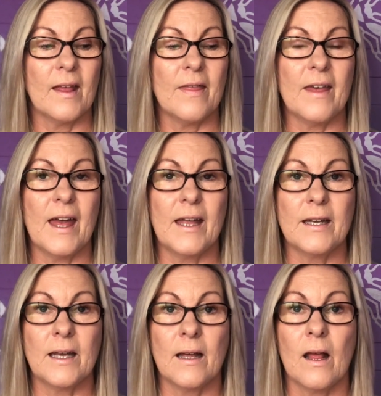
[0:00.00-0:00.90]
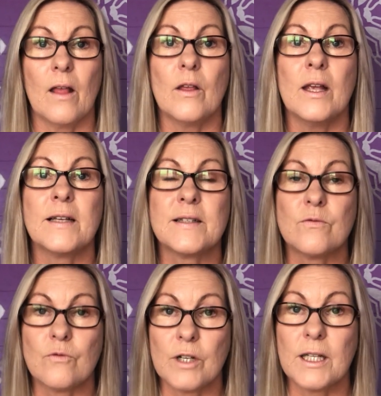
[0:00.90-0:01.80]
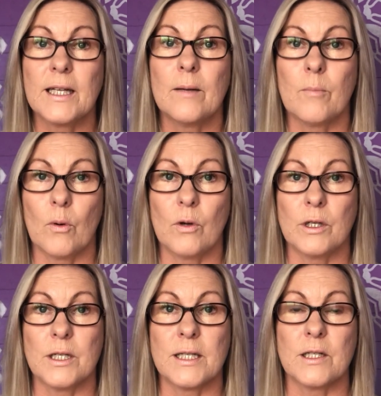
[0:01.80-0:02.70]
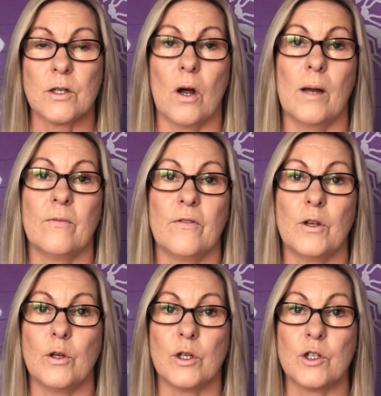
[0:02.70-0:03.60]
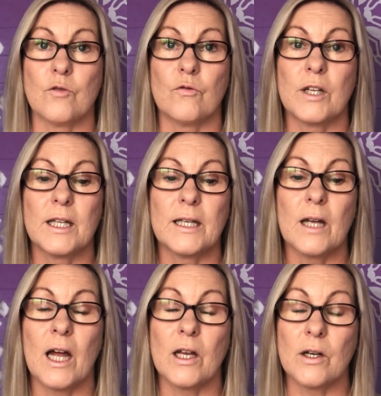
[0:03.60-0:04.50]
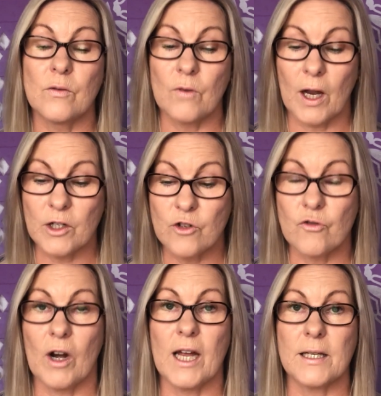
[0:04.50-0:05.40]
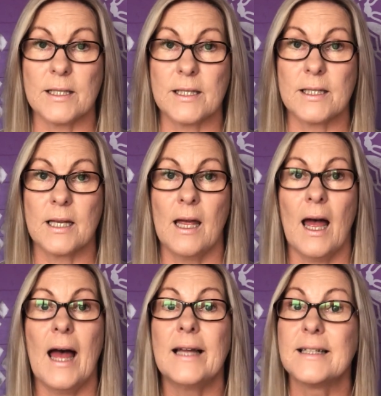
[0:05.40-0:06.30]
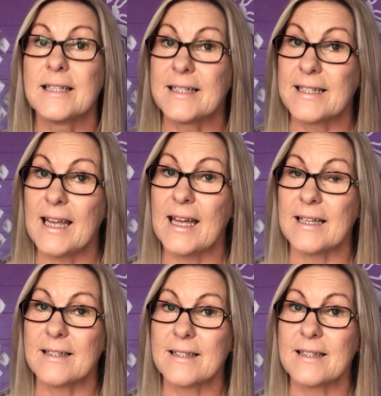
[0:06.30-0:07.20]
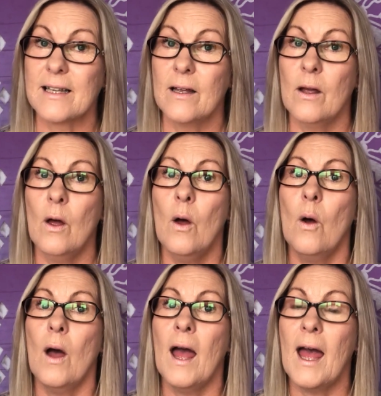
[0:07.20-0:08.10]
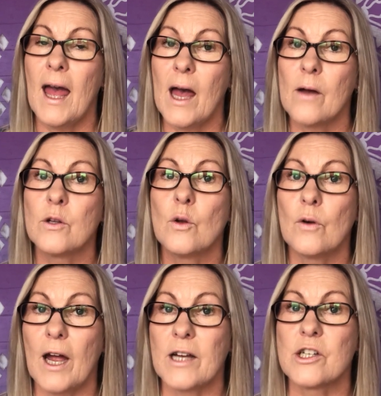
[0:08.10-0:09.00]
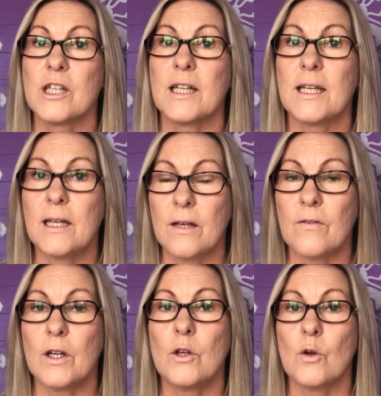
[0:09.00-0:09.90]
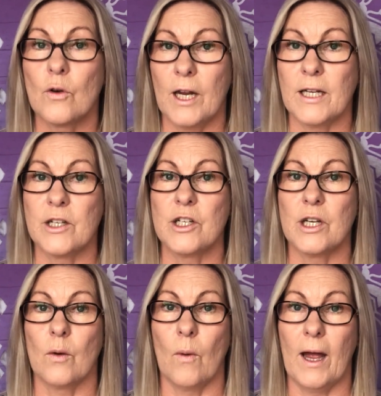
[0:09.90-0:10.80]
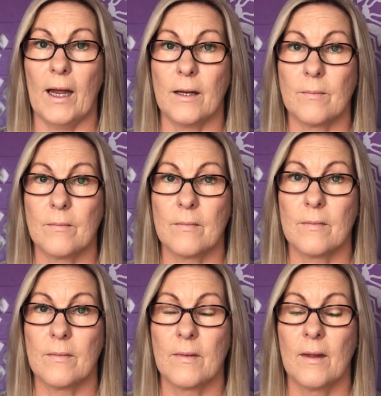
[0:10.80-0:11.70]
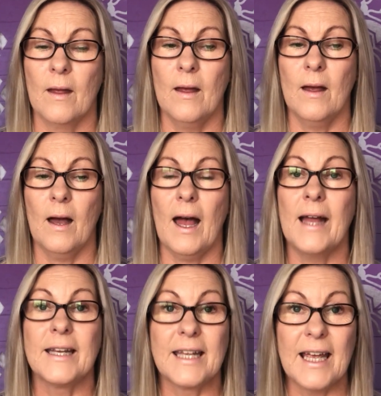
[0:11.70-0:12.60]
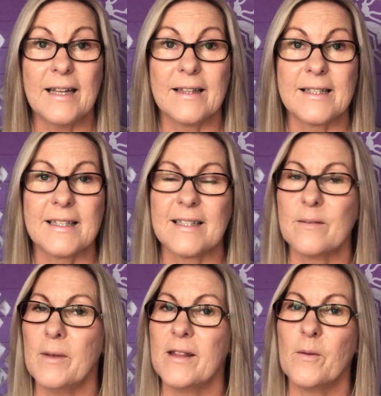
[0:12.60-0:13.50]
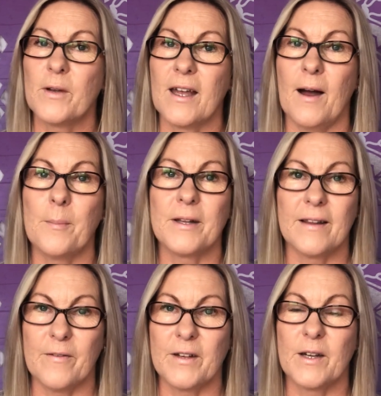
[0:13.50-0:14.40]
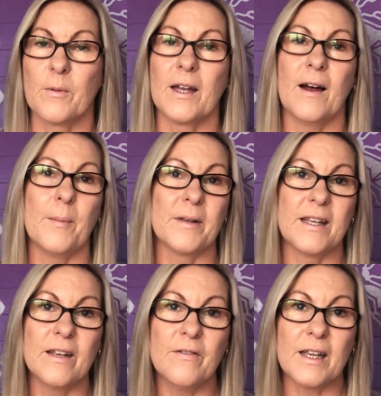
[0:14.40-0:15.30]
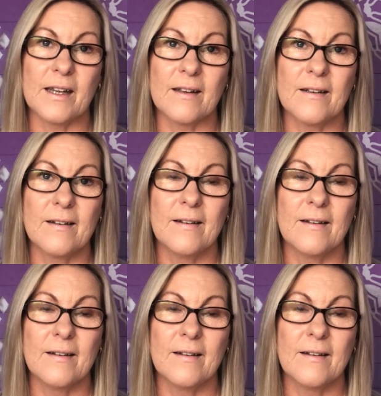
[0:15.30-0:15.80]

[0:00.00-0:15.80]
then it's really important in time for you to really address and assess how you're actually giving your energy away. And again, this doesn't mean that we can't be loving and we can't be giving,